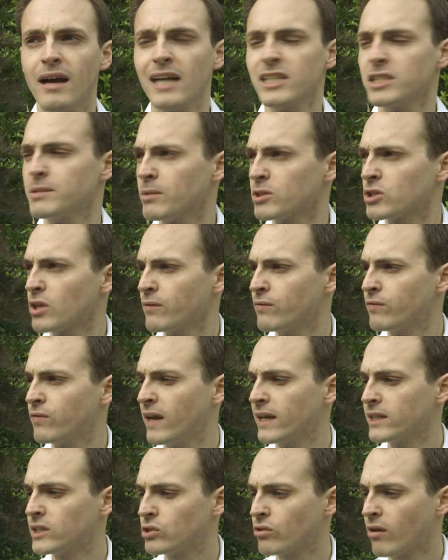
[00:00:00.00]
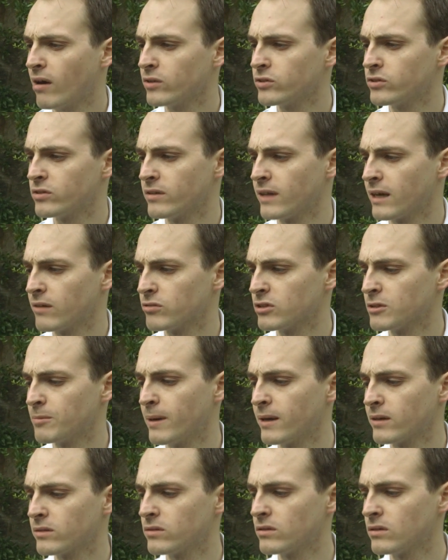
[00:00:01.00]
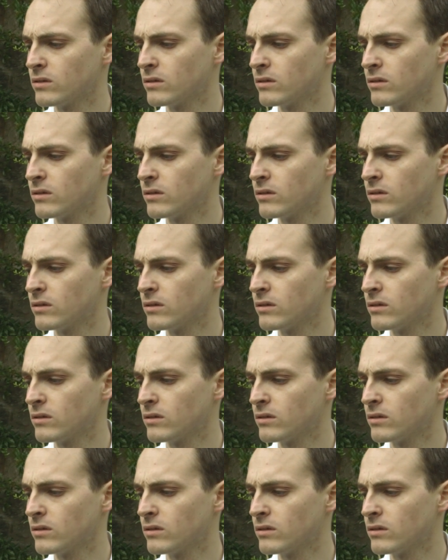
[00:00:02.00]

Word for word: Actually, much like flared trousers in that respect.